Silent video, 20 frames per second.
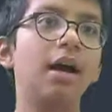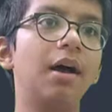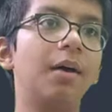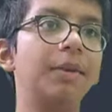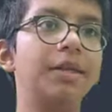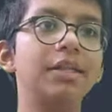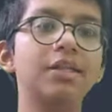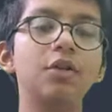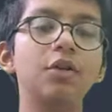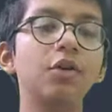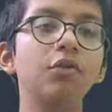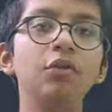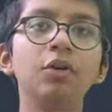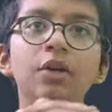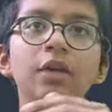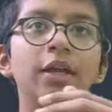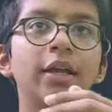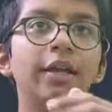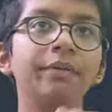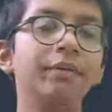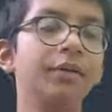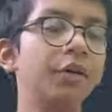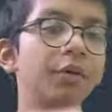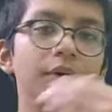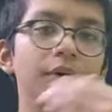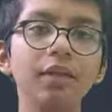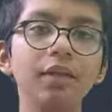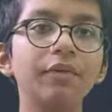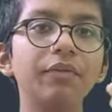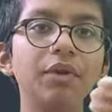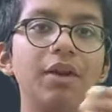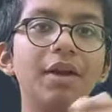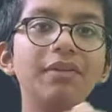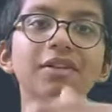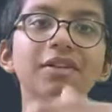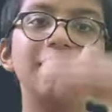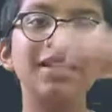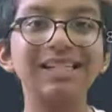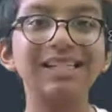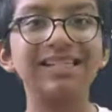Means you in neural network you have
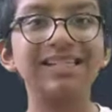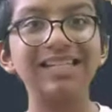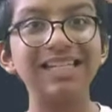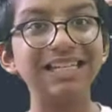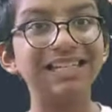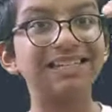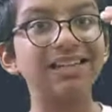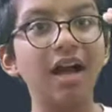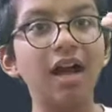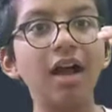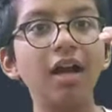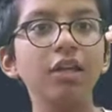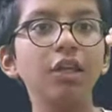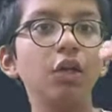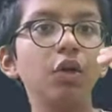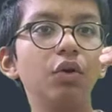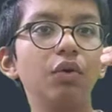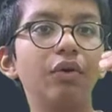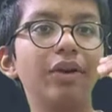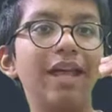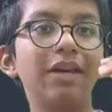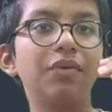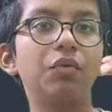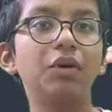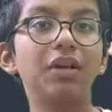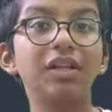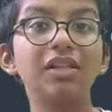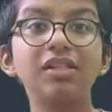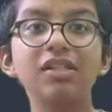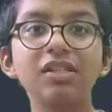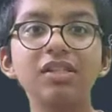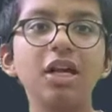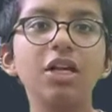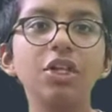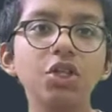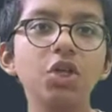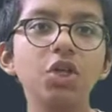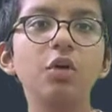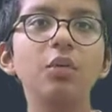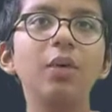to design your network in
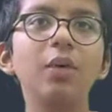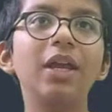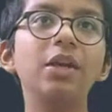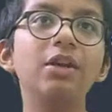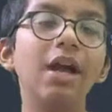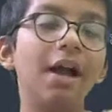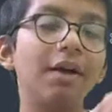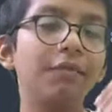such a way,